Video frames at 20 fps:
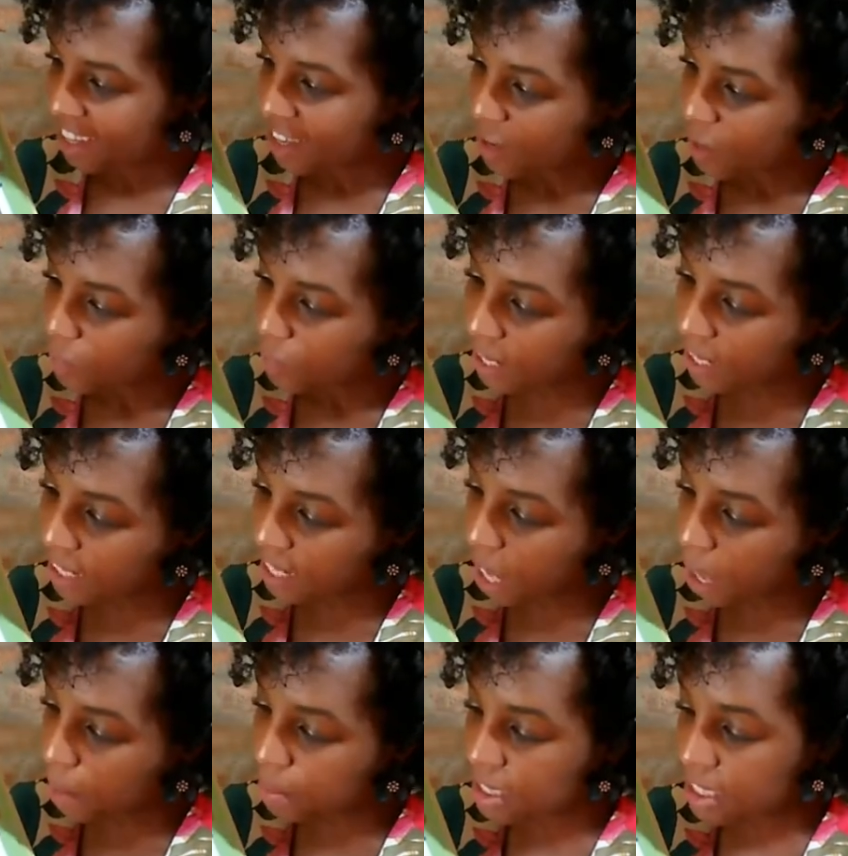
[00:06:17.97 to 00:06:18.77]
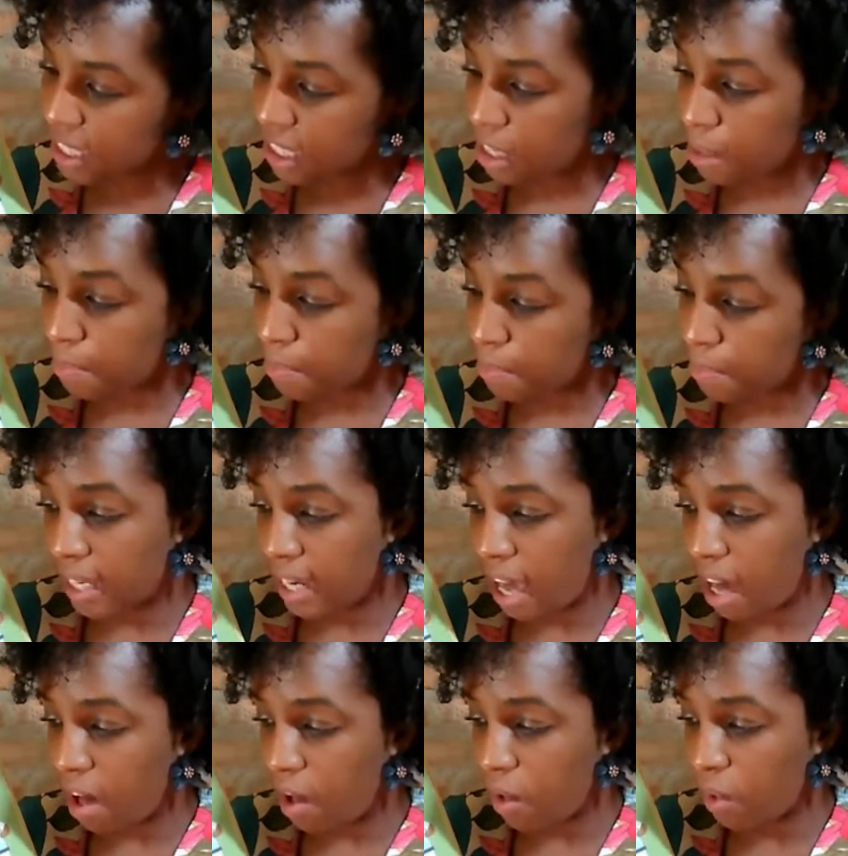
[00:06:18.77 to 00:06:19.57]
When it comes to complete
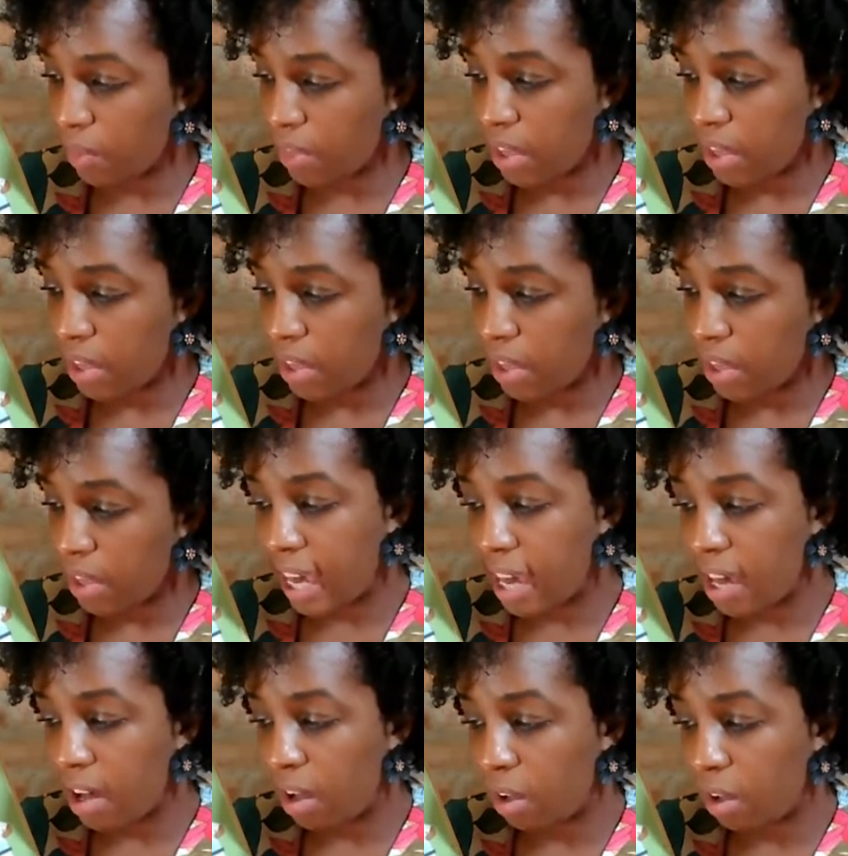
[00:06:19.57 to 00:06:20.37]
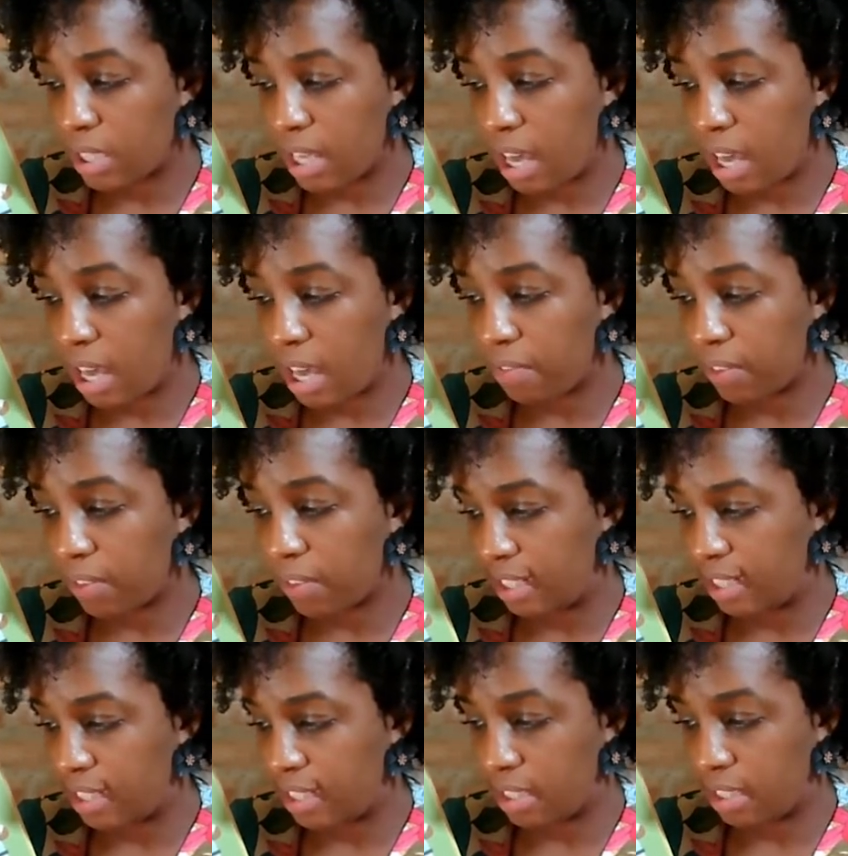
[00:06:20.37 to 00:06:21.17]
health, kale
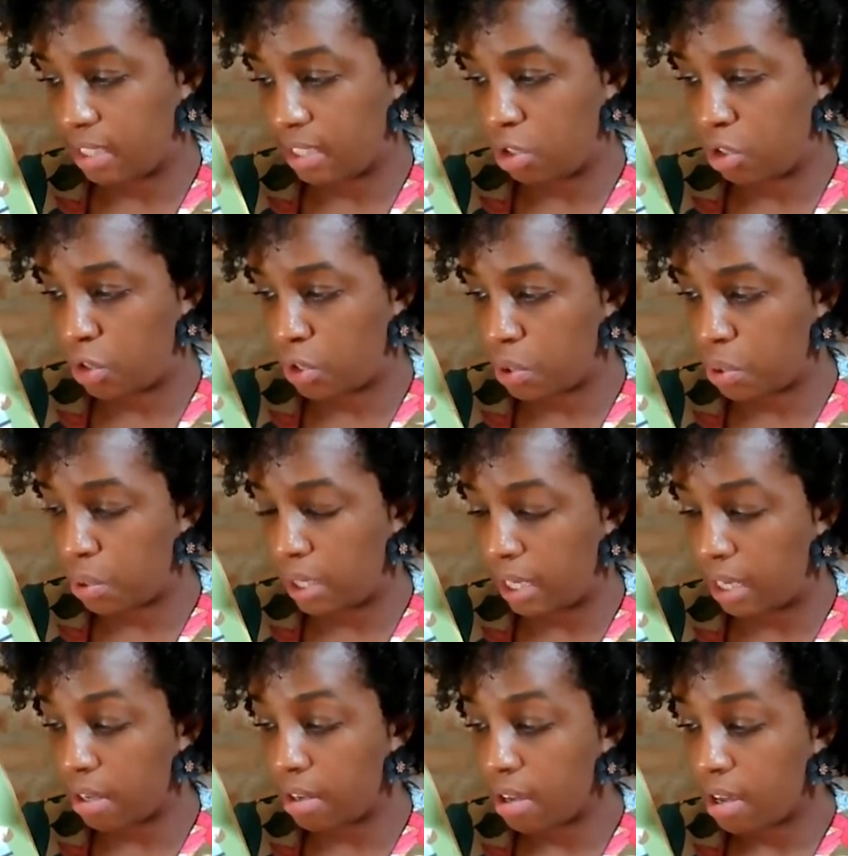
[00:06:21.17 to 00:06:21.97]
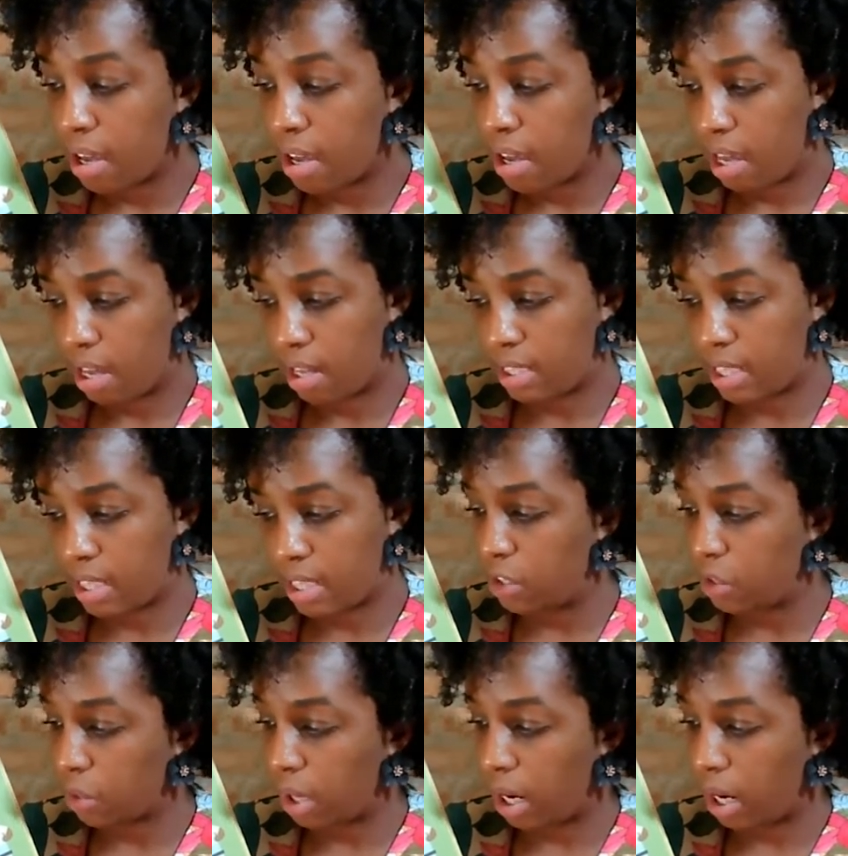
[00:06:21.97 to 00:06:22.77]
definitely does its duty. It
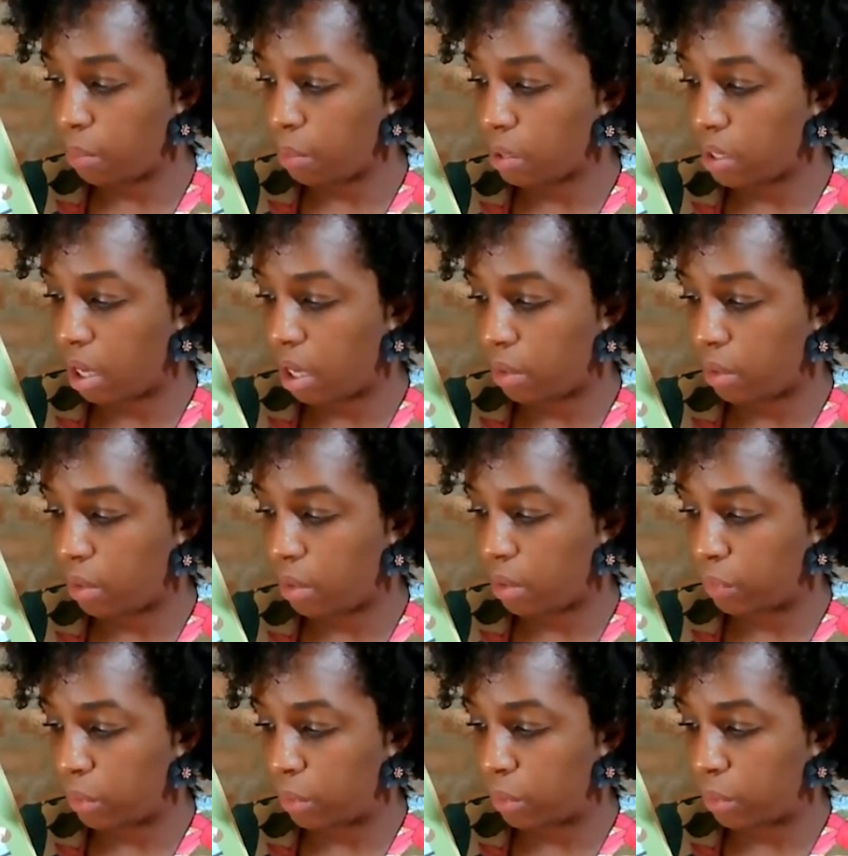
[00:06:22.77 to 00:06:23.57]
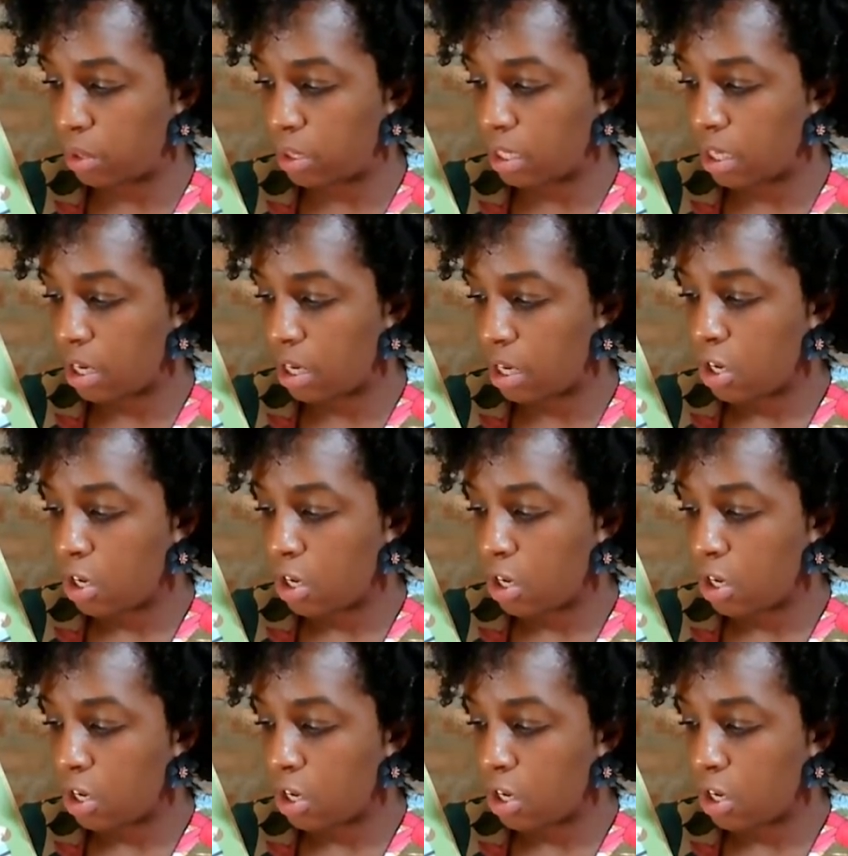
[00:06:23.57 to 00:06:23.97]
tastes great with other fruits.